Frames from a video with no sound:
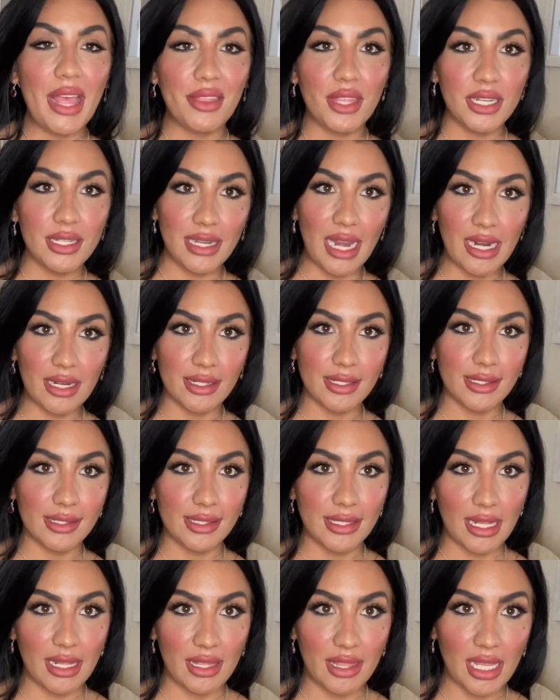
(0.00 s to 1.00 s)
the
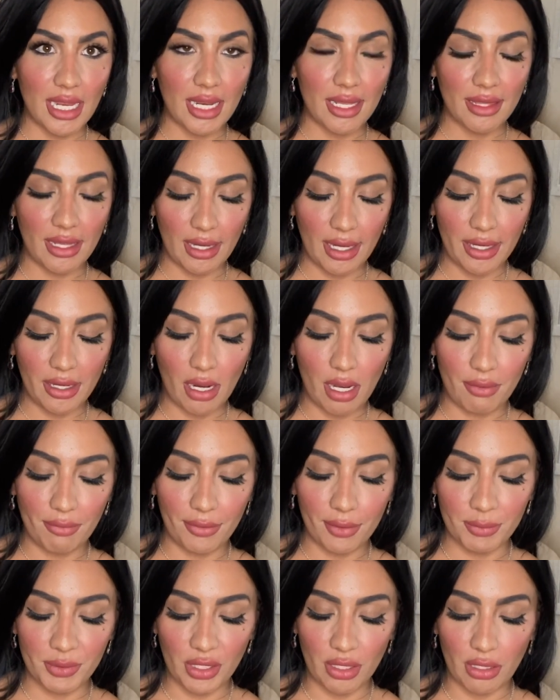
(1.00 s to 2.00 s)
next thing that I got
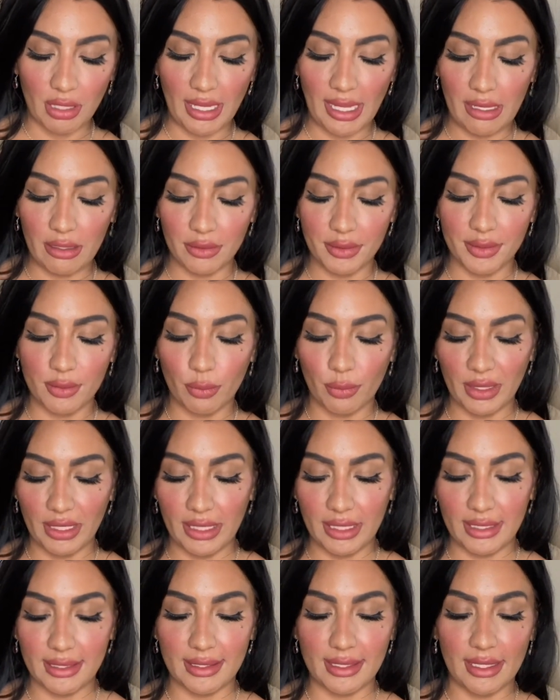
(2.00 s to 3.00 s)
from Dollhouse
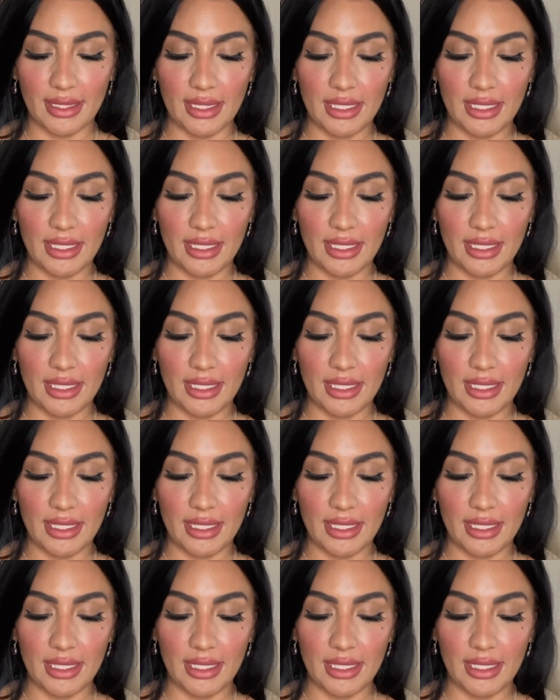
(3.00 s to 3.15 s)
was